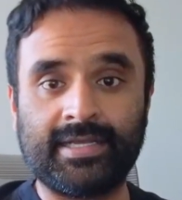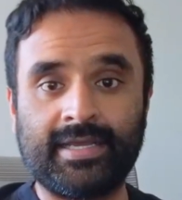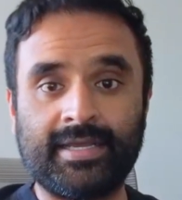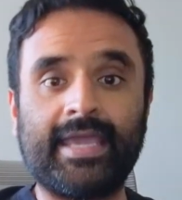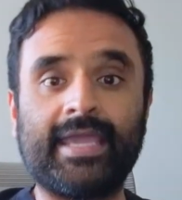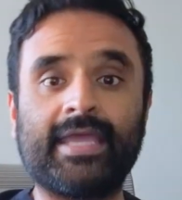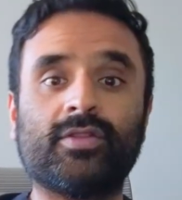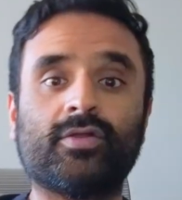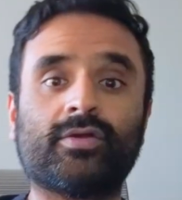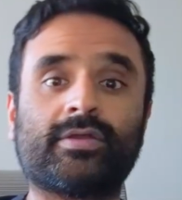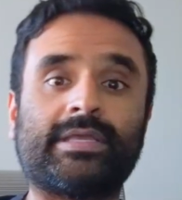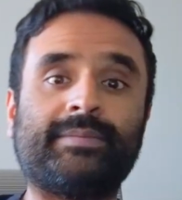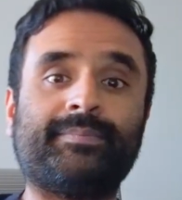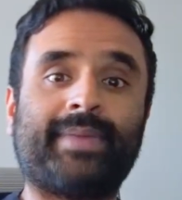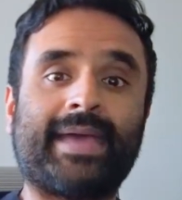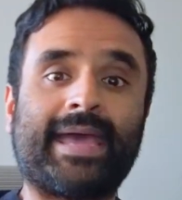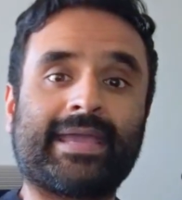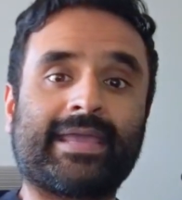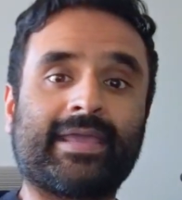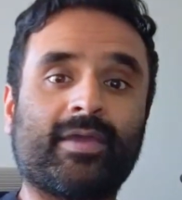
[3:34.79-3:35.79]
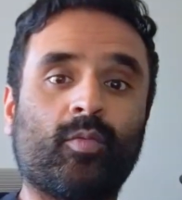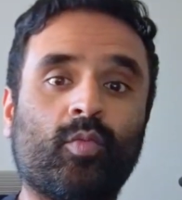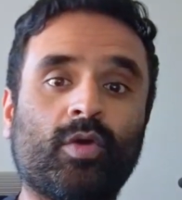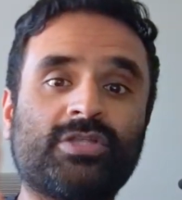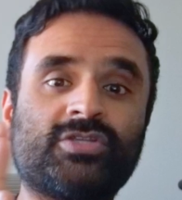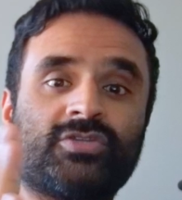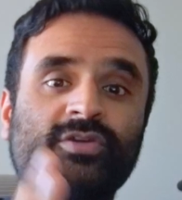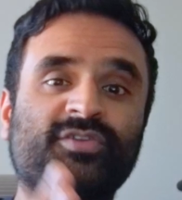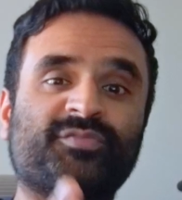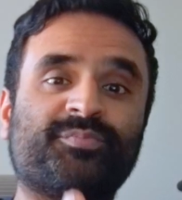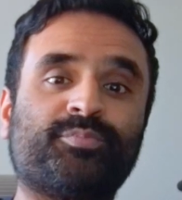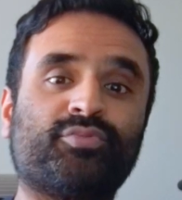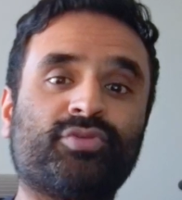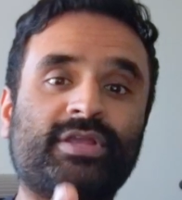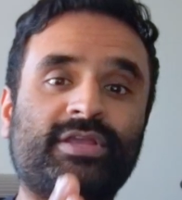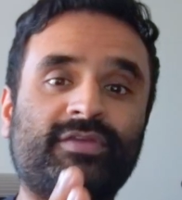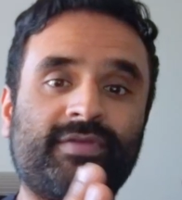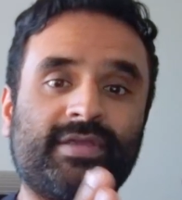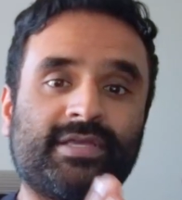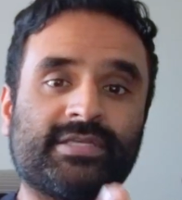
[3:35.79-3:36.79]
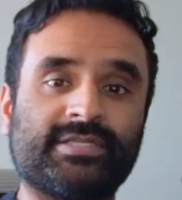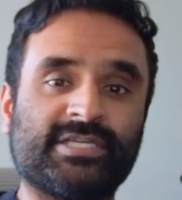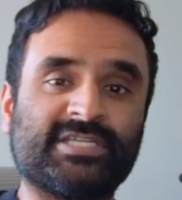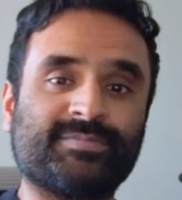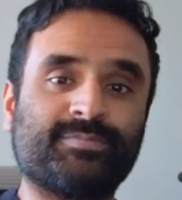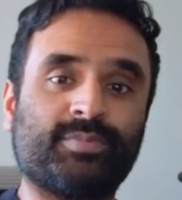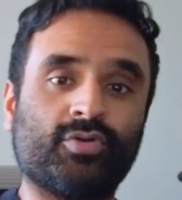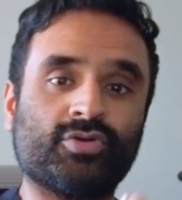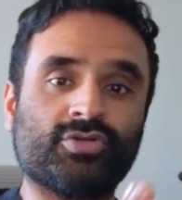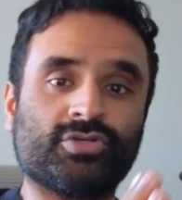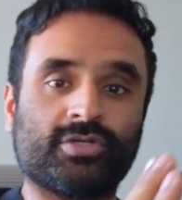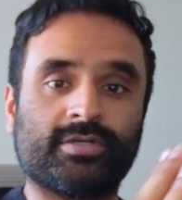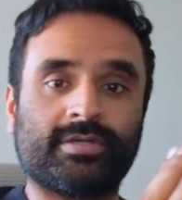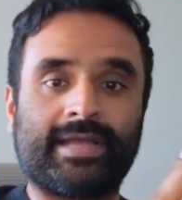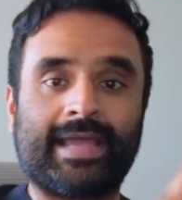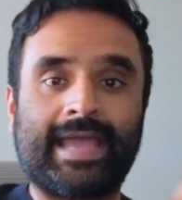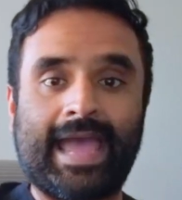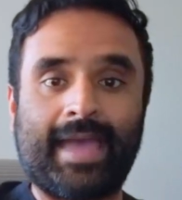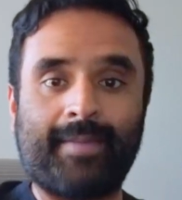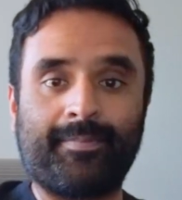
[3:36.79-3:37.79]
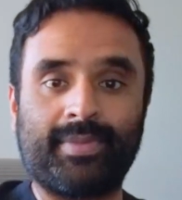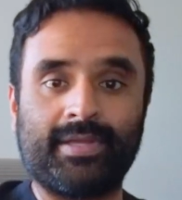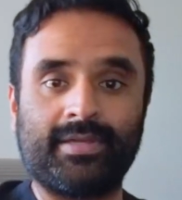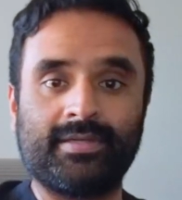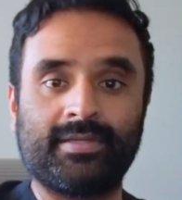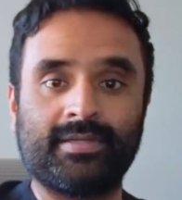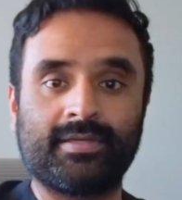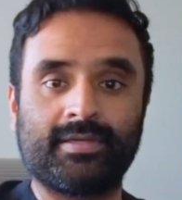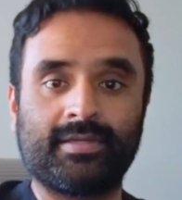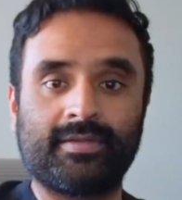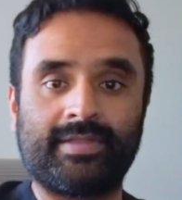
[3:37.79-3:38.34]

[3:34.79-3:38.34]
and looking back at what sort of previous exposure happened